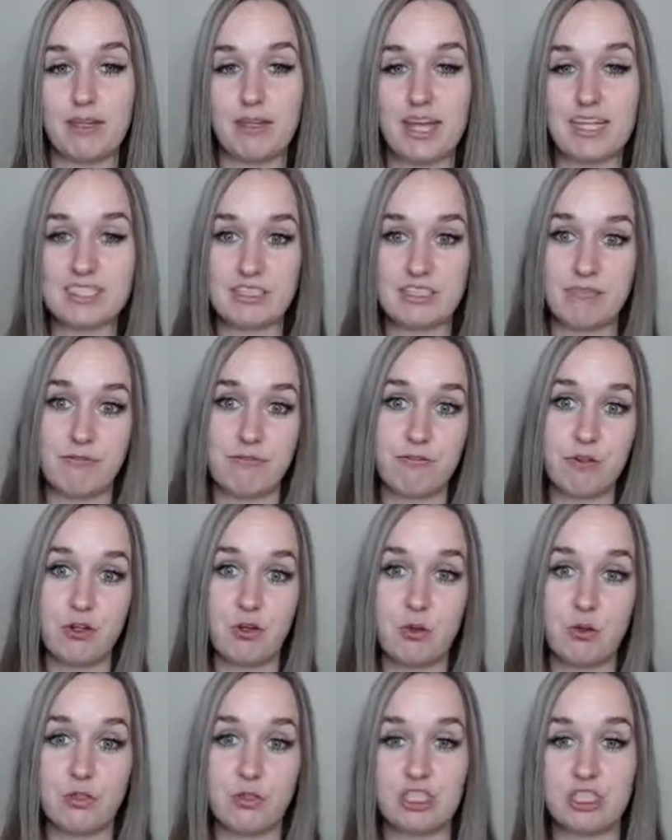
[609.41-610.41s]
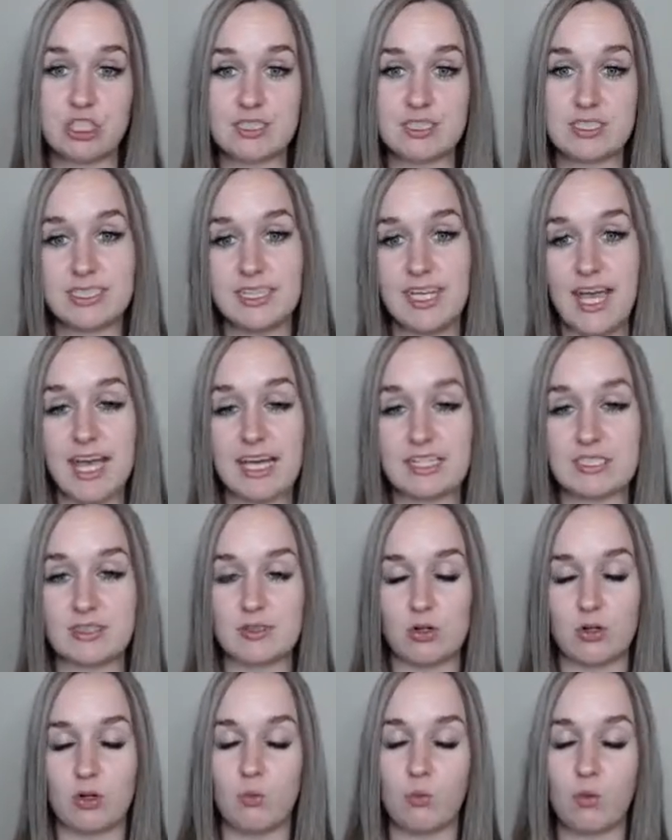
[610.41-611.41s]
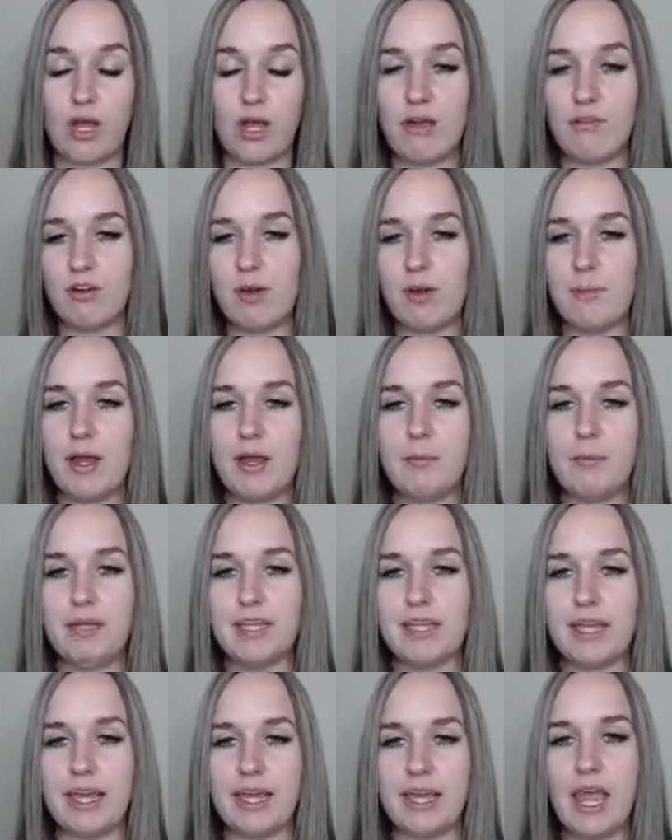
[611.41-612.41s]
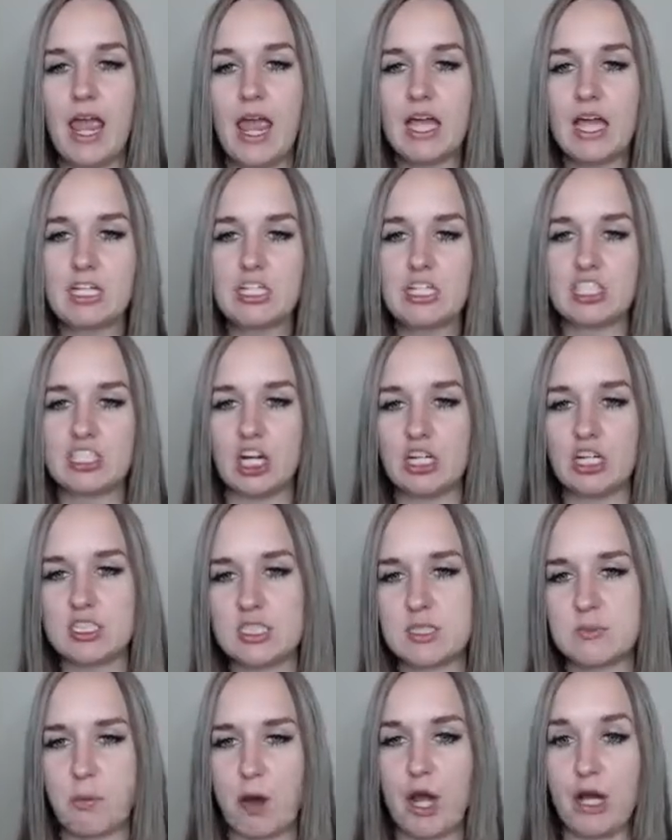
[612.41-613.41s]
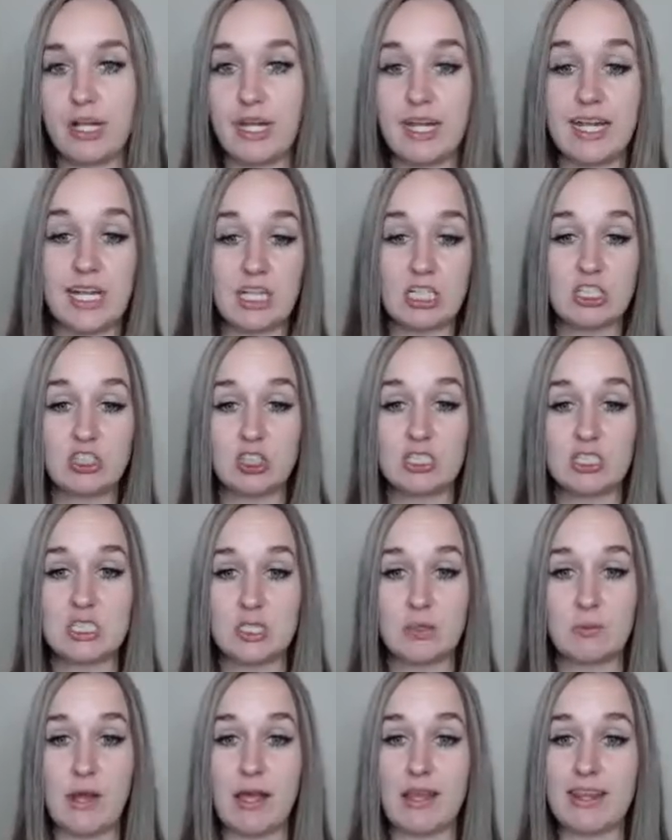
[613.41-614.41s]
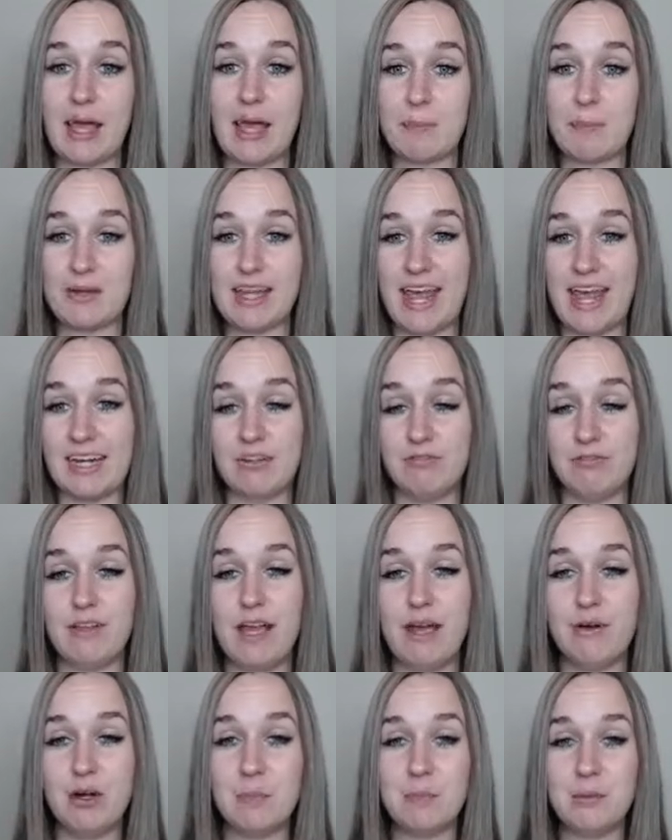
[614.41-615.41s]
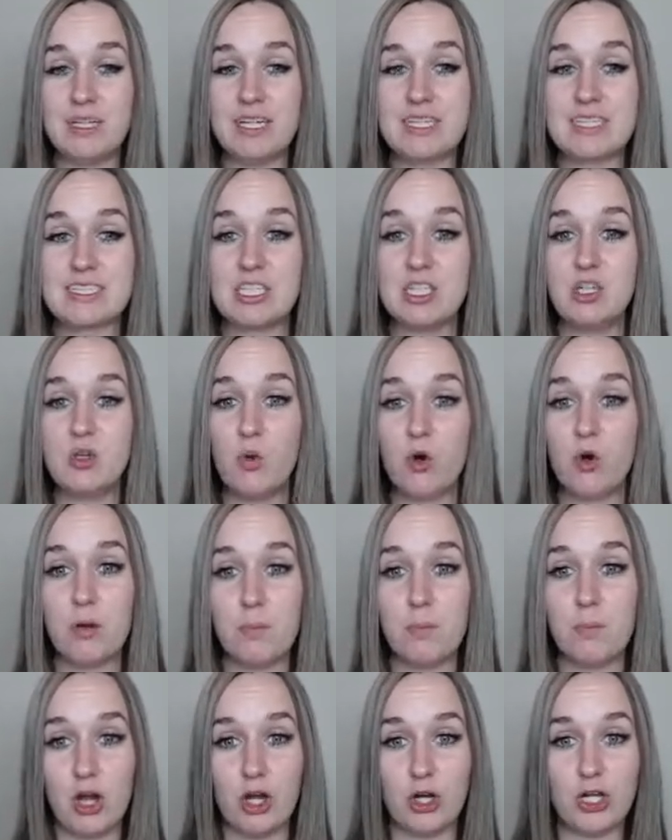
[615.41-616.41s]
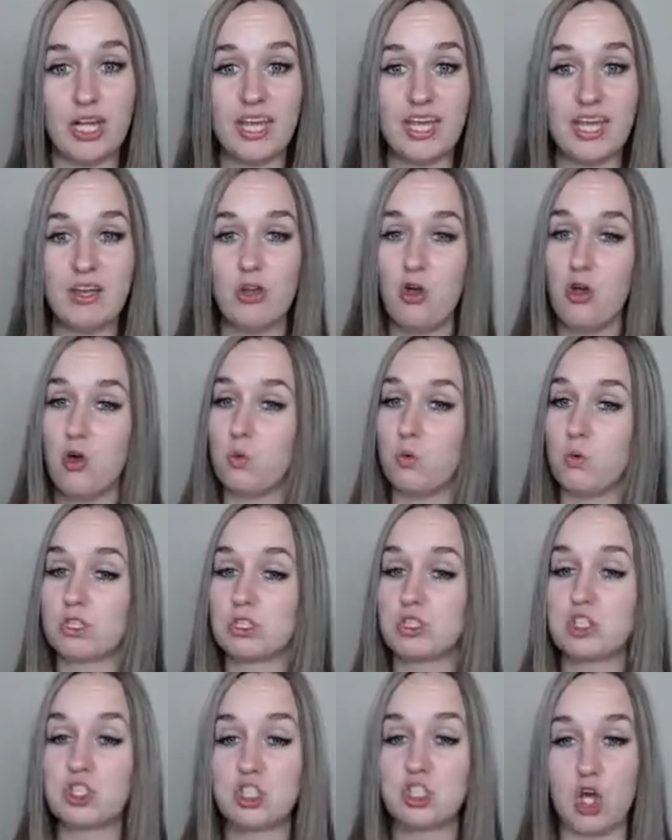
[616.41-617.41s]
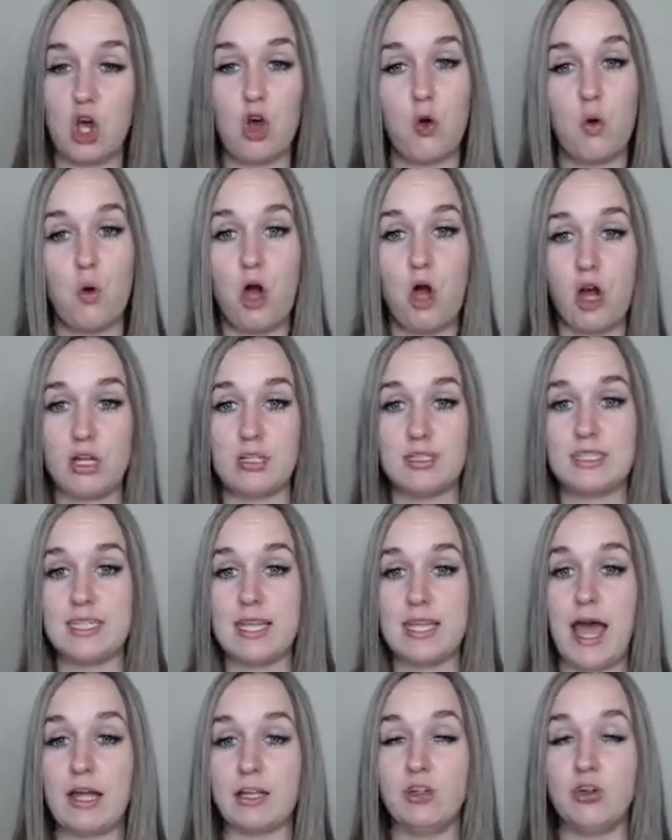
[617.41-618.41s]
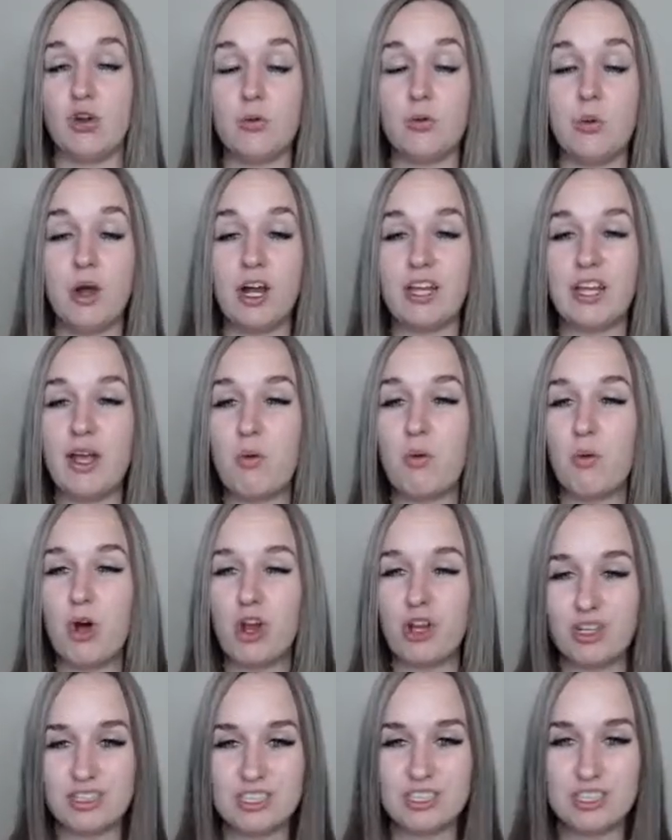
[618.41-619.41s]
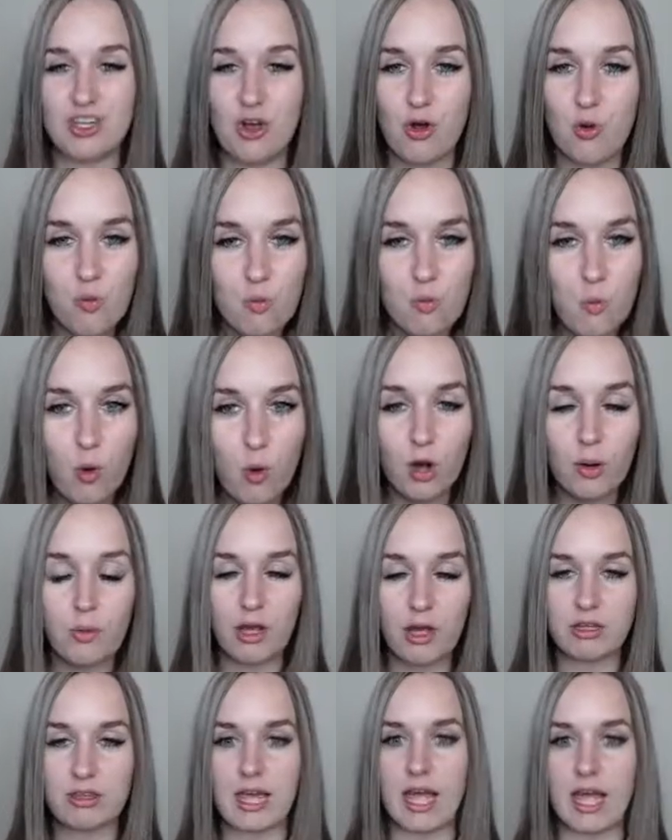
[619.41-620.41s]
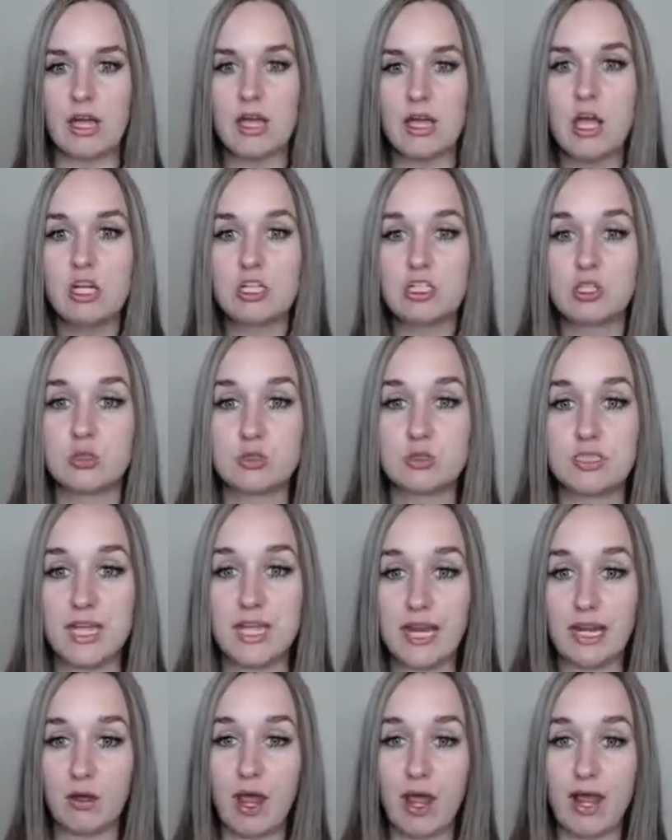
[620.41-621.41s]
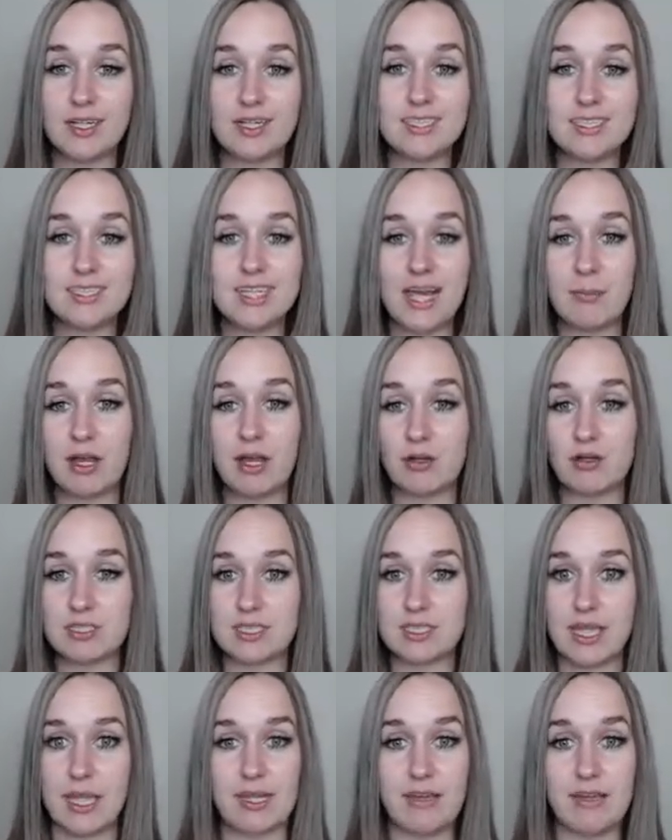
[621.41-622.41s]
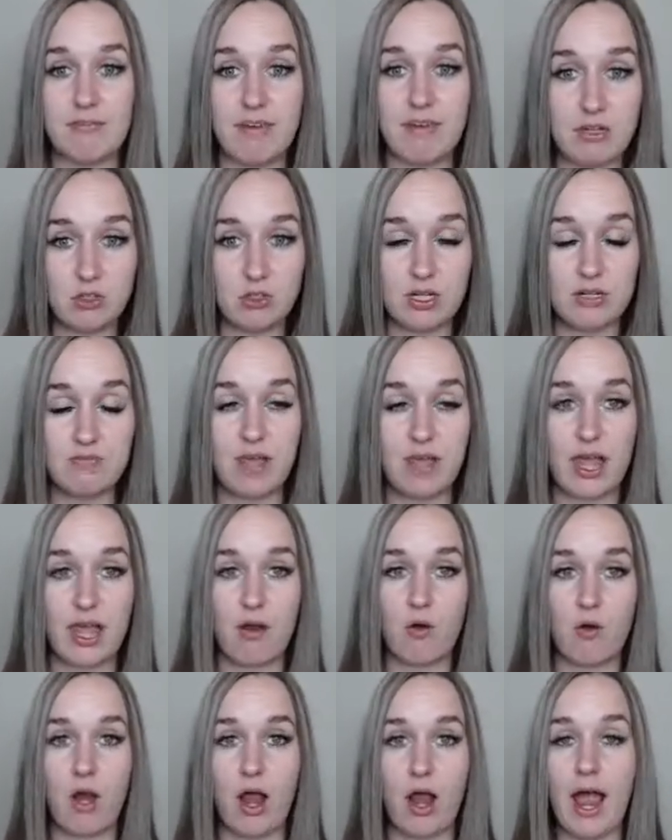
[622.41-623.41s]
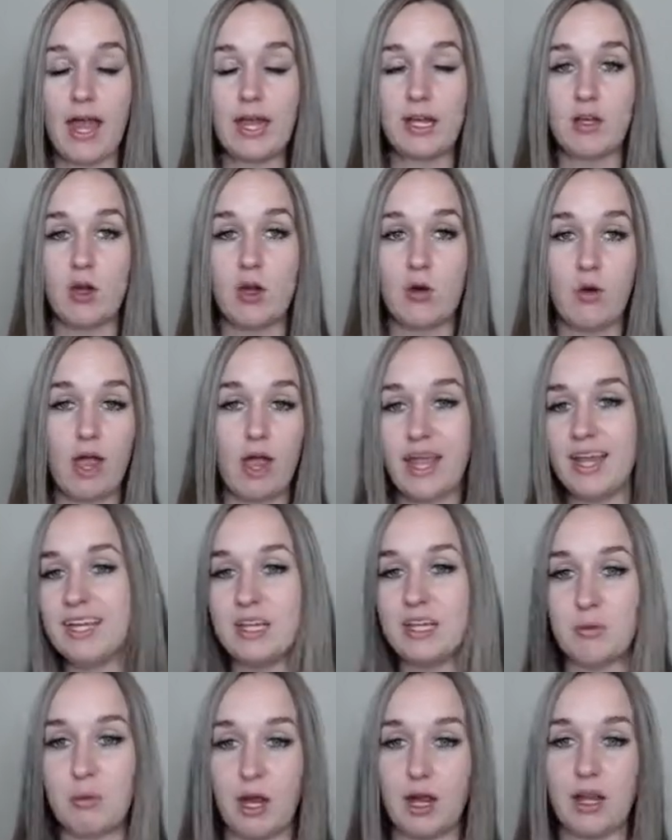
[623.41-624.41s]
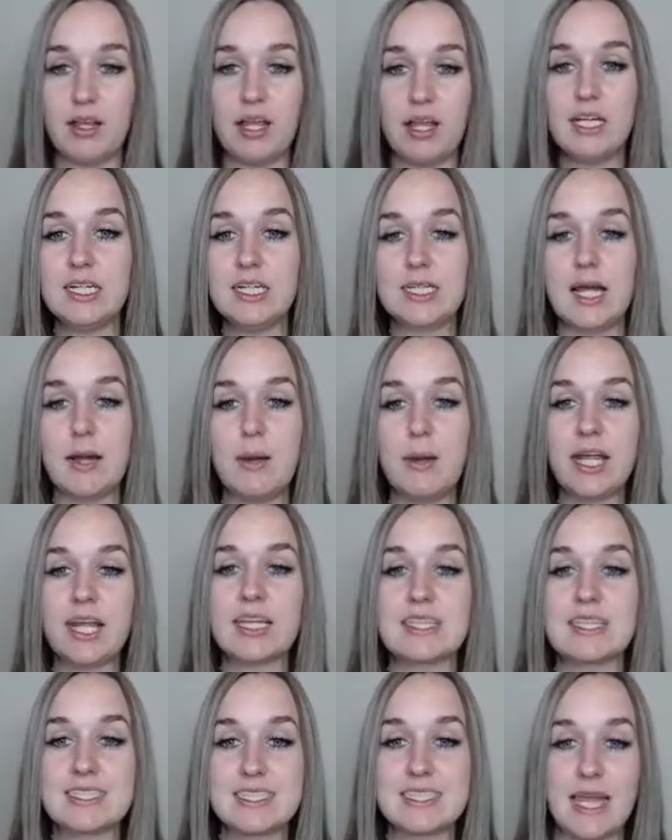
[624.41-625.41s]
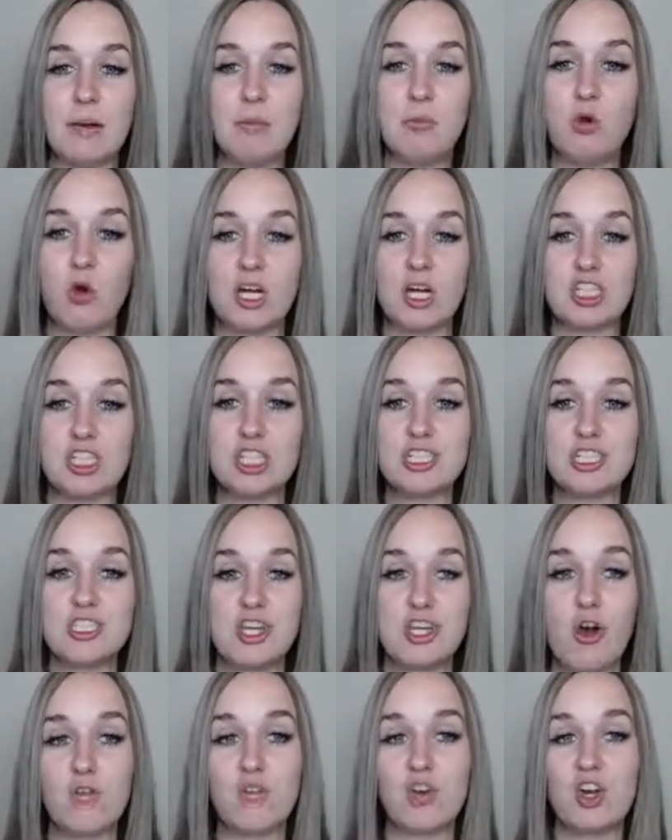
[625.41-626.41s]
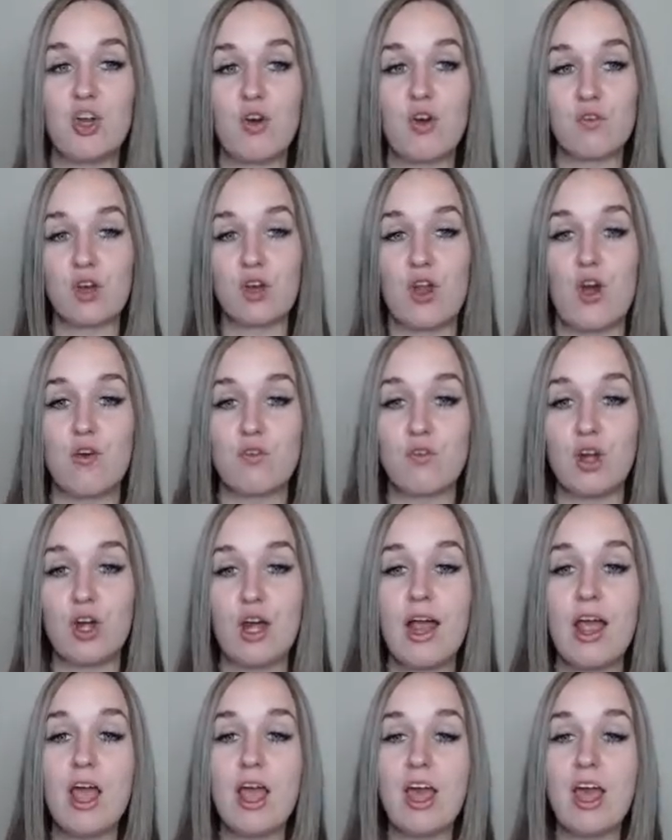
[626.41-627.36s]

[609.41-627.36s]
It's a fruit, just guess, or whatever it may be. Like, start sparking interest around that banana flour, because your market was so onto that. Your market wanted to know more about that. So anytime I go to like a vendor event, or I go anywhere, anytime I get the same questions over and over and over,